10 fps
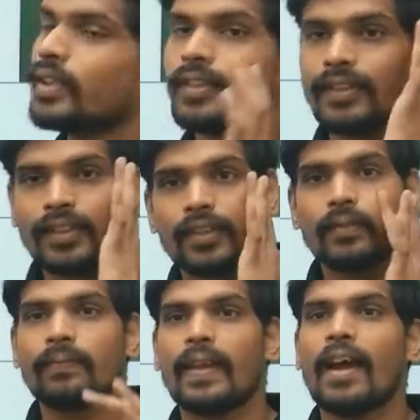
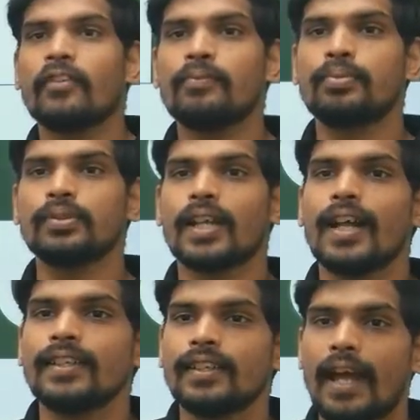The flag of
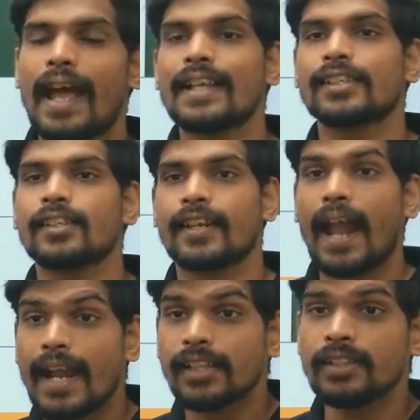Bhutan has a
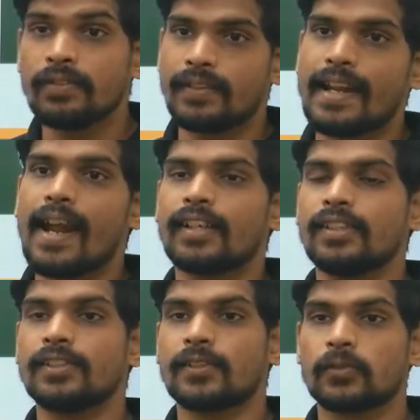dragon. Dragon
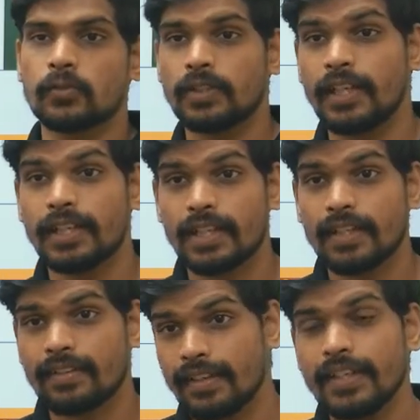is
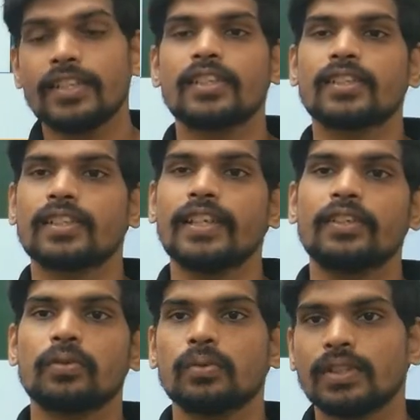associated religiously
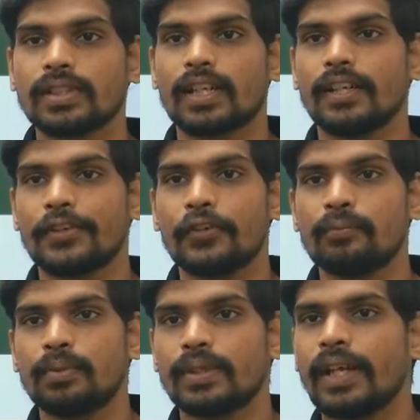to this country
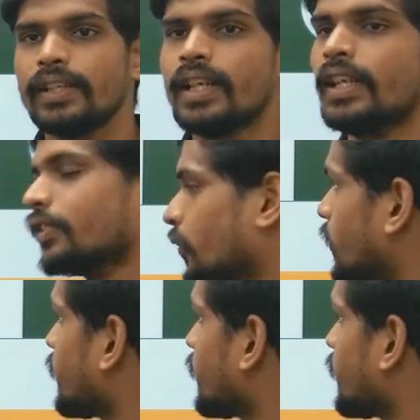of Bhutan. So it